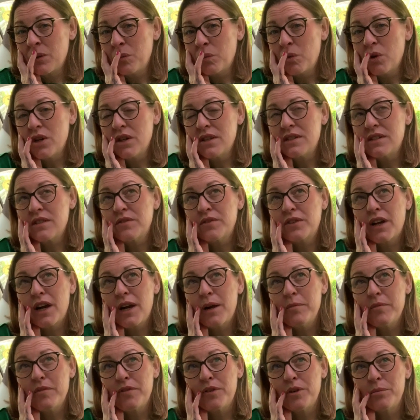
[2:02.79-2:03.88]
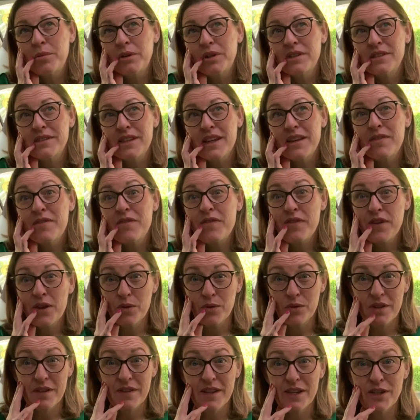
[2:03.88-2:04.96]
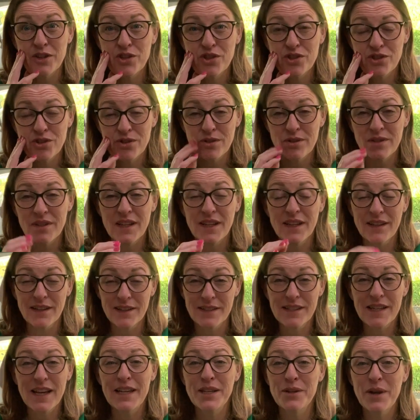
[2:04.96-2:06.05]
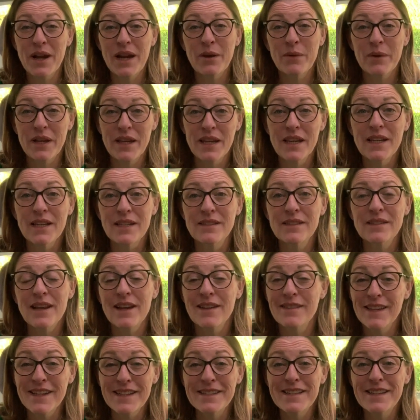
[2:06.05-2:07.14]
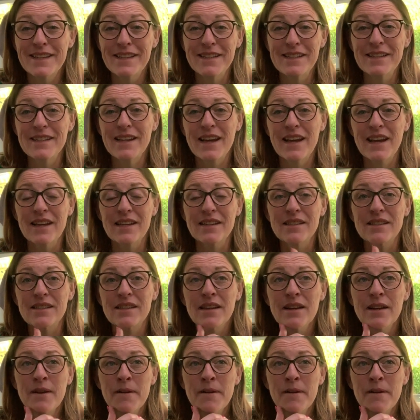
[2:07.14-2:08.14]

words of comfort because they feel that they should. They're going to tell you how it is, and they did, and